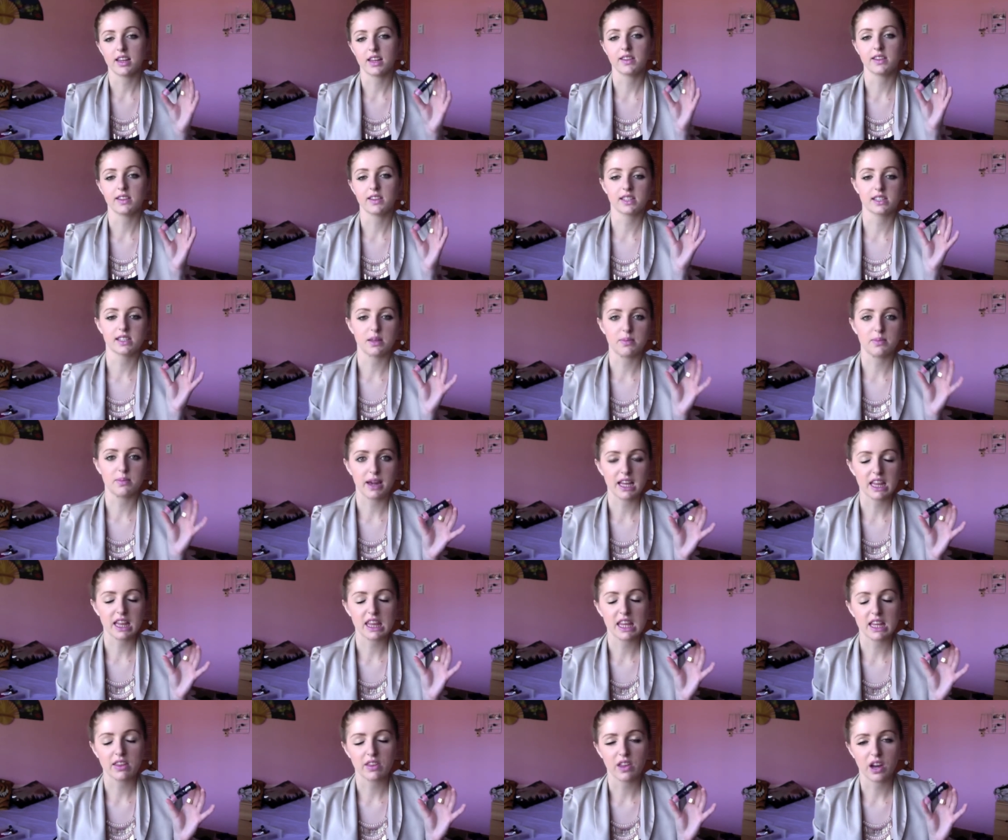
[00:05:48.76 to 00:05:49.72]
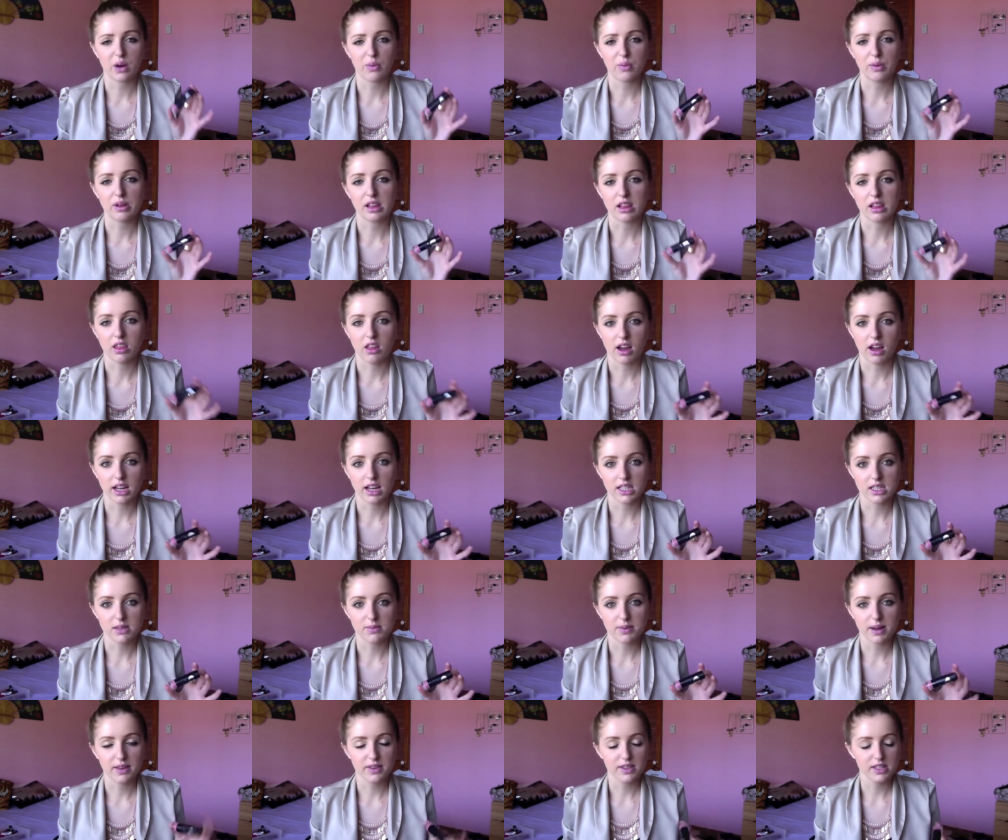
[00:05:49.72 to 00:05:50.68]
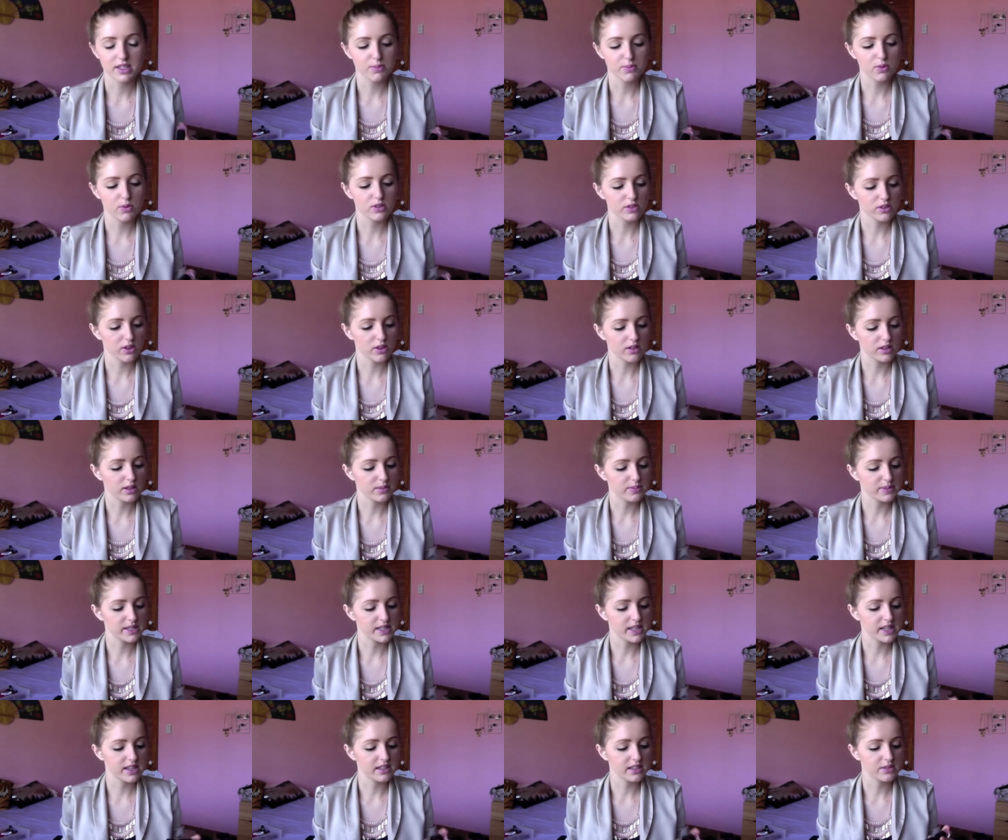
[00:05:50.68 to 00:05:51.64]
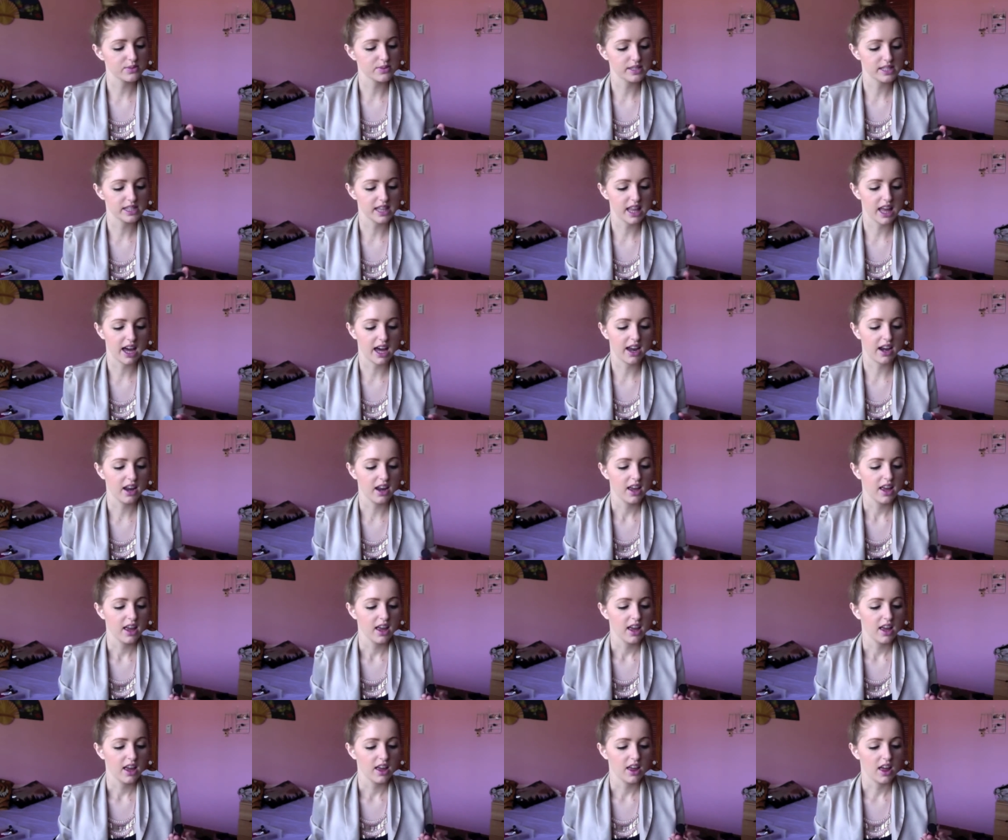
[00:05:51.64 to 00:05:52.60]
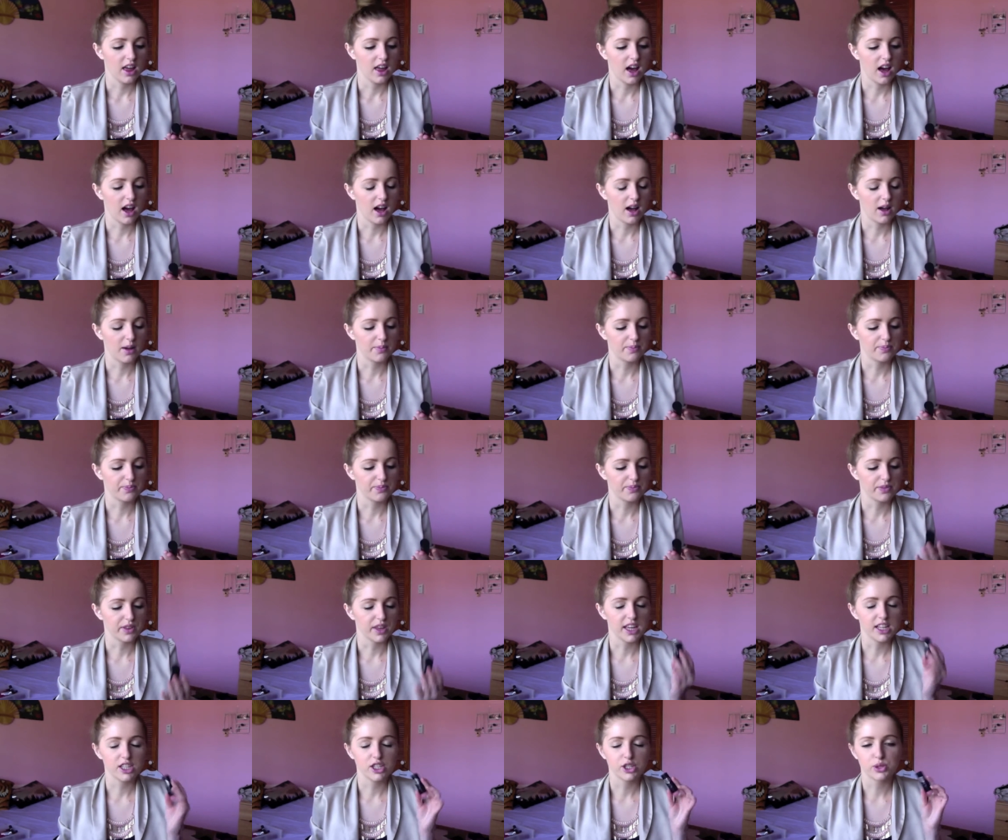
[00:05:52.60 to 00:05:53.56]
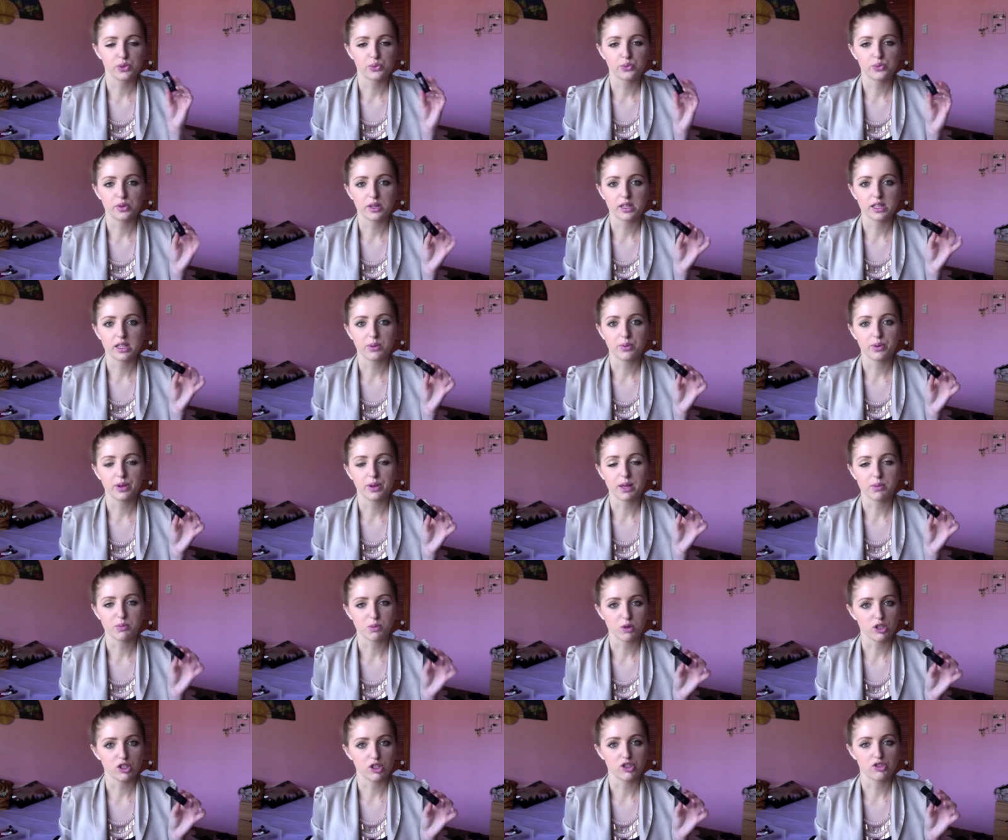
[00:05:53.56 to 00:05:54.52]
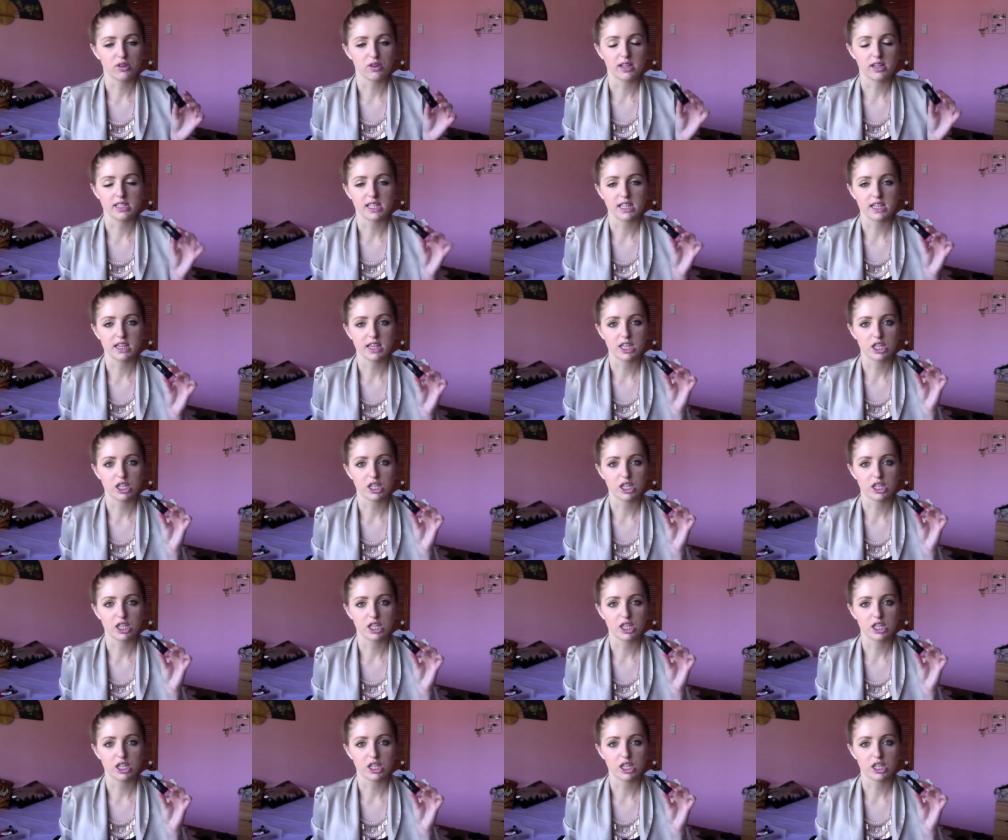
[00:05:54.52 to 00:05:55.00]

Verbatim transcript: and this is the main thing that I really liked about the Sportsgirl lipsticks, was that um, they're just really, really moisturising.